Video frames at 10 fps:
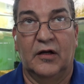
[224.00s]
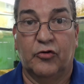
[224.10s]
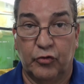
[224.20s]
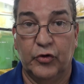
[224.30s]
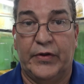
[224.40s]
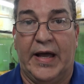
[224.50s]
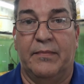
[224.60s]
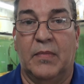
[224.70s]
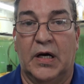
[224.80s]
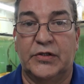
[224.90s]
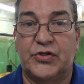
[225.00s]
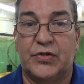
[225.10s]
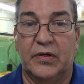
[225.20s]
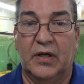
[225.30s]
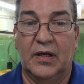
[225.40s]
grew that
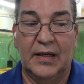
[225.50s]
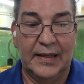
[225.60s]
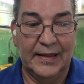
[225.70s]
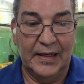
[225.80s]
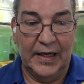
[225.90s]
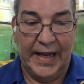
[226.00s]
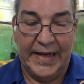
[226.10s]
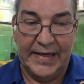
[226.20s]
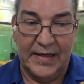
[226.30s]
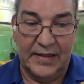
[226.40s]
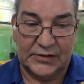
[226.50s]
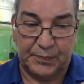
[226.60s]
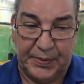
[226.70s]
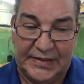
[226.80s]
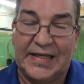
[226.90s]
much, its
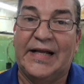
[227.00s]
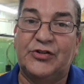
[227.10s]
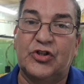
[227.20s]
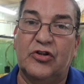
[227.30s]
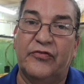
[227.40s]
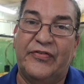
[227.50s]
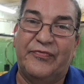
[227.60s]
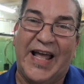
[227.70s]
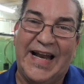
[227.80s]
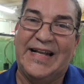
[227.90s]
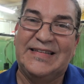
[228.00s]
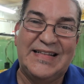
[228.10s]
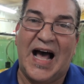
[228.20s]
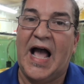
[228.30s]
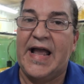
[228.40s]
potential of hitting
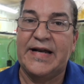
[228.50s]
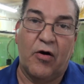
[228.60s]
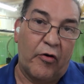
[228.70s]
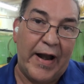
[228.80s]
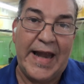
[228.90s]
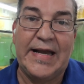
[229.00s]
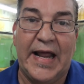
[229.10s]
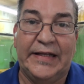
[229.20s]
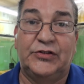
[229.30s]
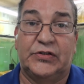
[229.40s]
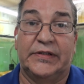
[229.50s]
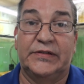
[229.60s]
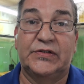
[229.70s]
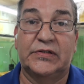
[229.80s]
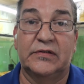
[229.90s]
9 or 8
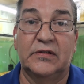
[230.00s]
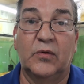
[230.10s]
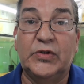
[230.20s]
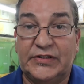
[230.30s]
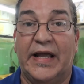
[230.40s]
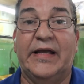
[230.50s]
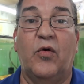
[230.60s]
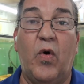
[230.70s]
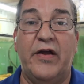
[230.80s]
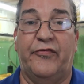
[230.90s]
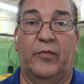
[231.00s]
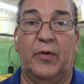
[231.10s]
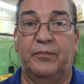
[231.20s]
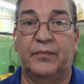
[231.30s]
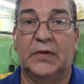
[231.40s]
inches was taken away from
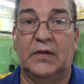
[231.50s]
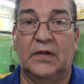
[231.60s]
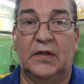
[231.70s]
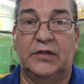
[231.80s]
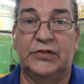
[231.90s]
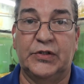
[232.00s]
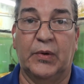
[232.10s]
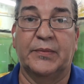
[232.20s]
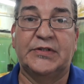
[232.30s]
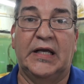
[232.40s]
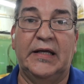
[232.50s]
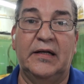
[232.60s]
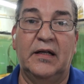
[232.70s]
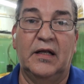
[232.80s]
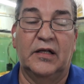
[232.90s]
him. You see what I'm
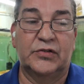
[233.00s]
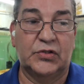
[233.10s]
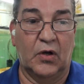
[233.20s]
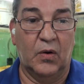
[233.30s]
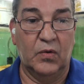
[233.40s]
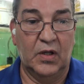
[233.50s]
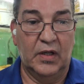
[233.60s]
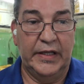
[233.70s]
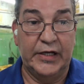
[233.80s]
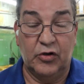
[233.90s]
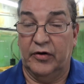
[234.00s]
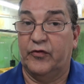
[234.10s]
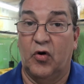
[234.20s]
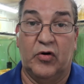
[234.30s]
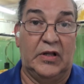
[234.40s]
saying? So he could
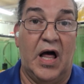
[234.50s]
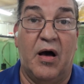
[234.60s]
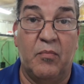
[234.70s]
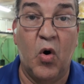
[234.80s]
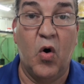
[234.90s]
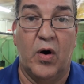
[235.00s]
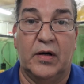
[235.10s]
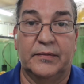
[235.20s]
have grown a lot more.